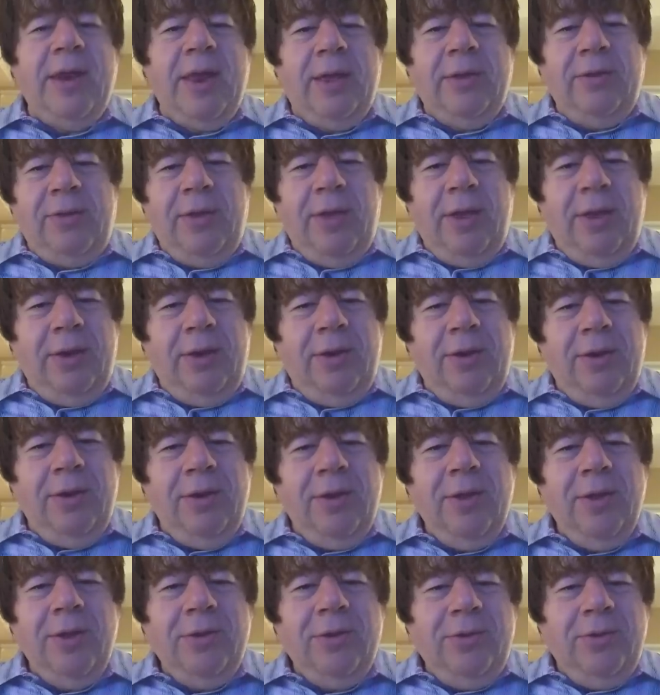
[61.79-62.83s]
19,
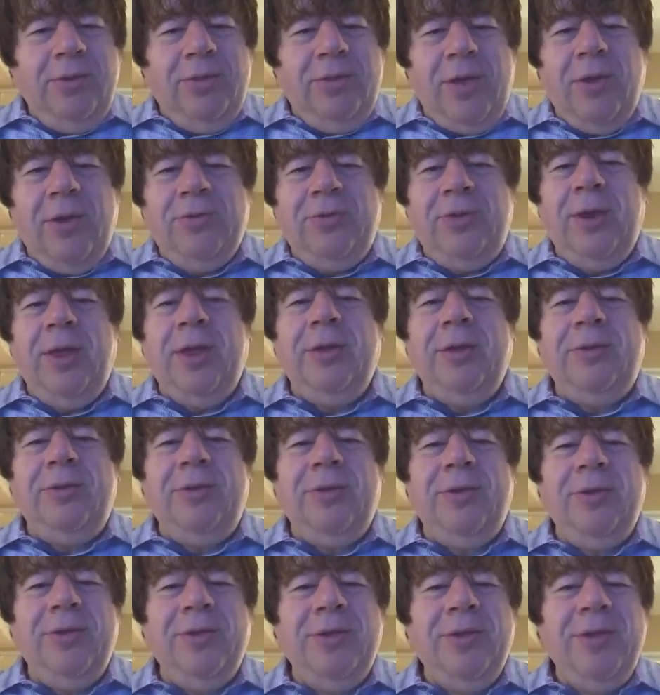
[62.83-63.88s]
2008.
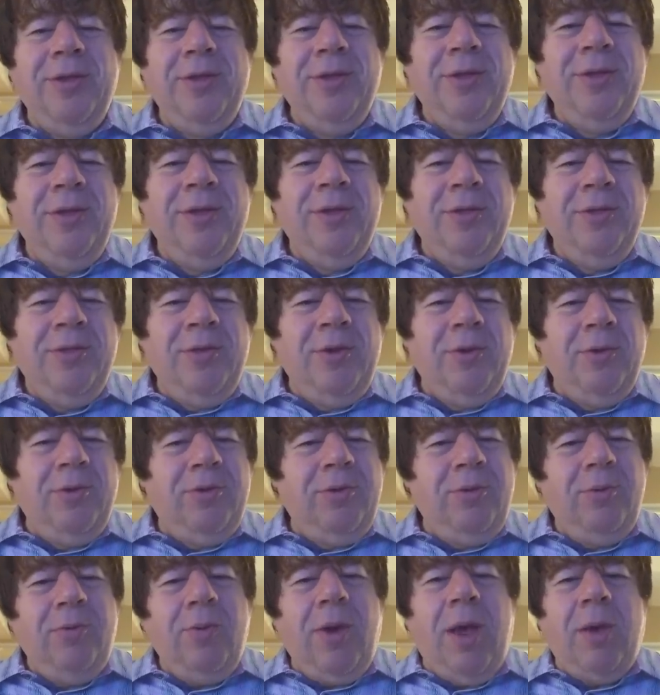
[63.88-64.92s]
So it
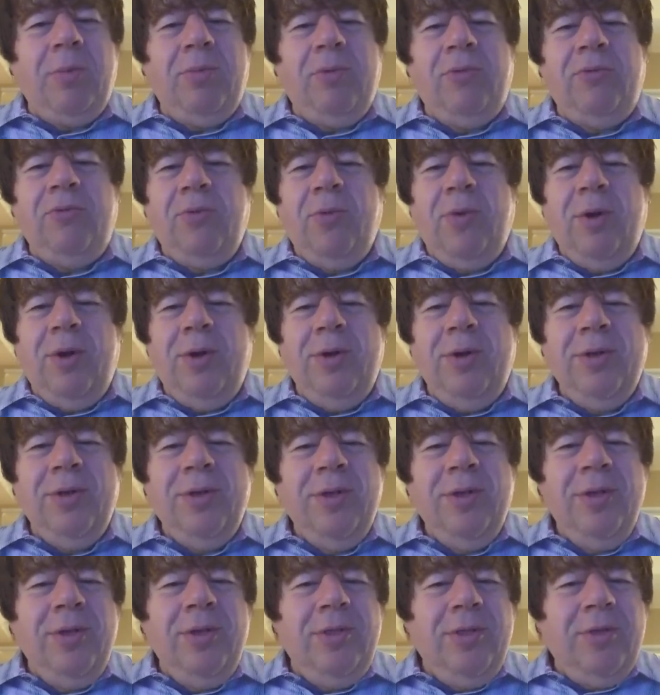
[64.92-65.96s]
was right before
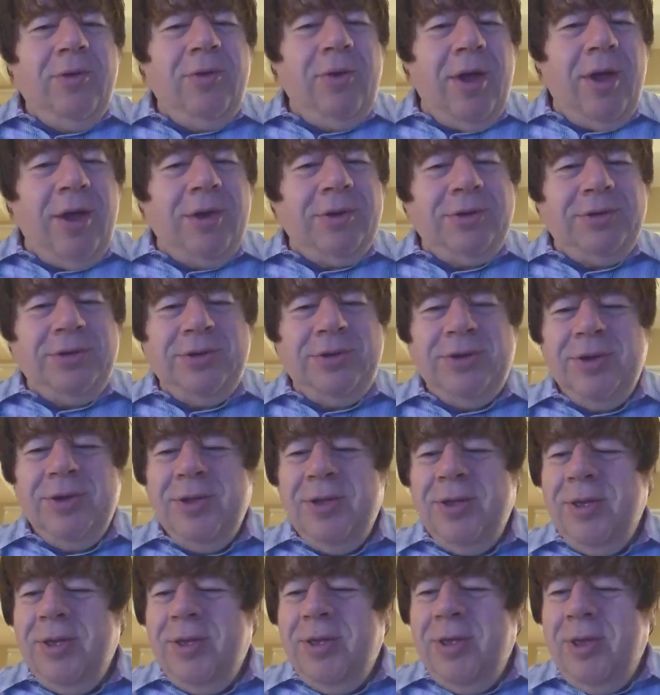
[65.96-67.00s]
the crash.
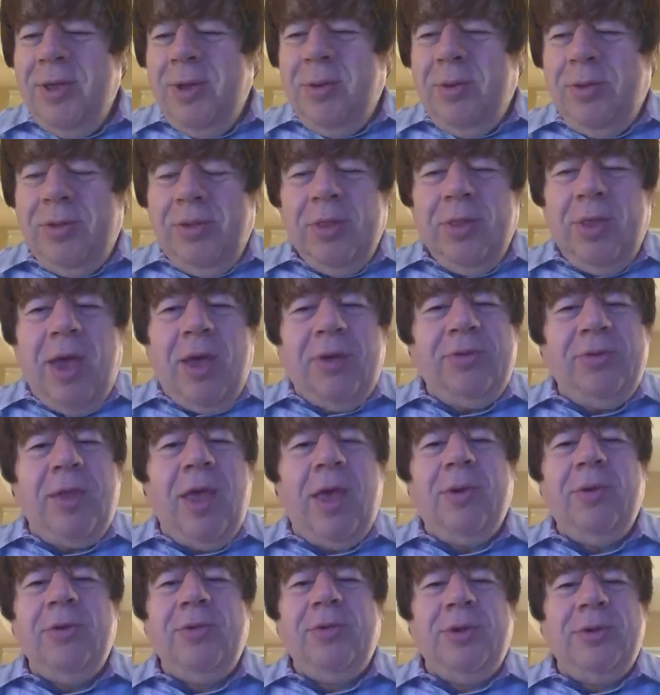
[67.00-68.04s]
It was the last
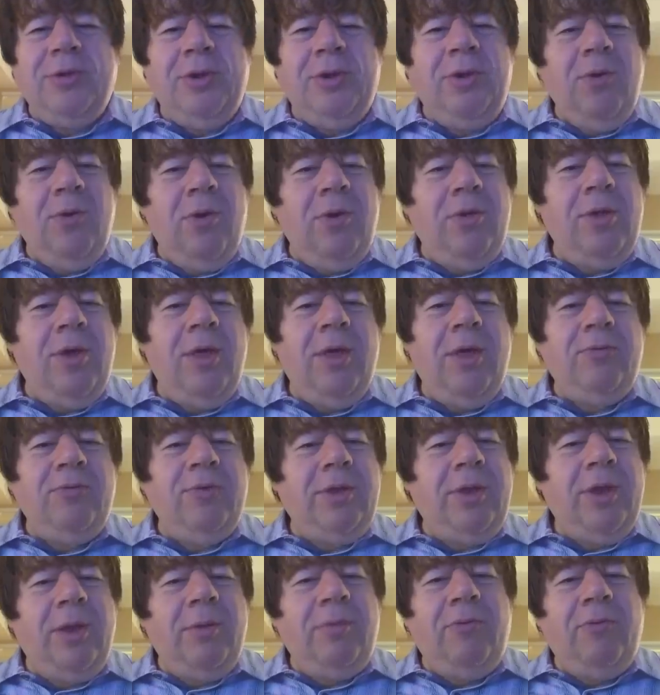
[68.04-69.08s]
acquisition Nortel
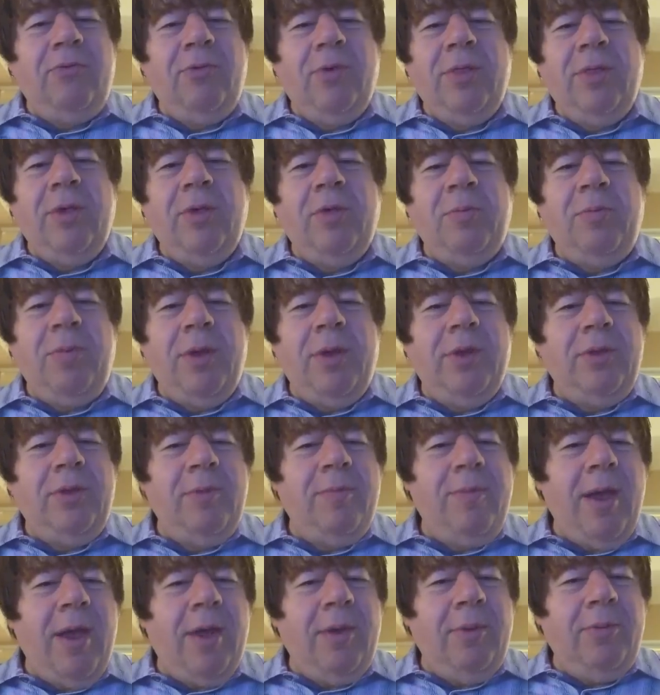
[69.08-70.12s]
ever did before they spun
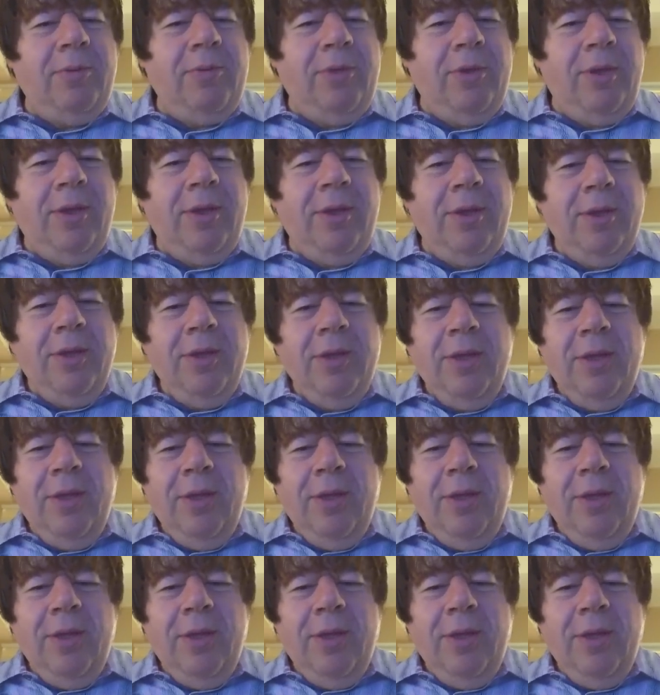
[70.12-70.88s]
into bankruptcy,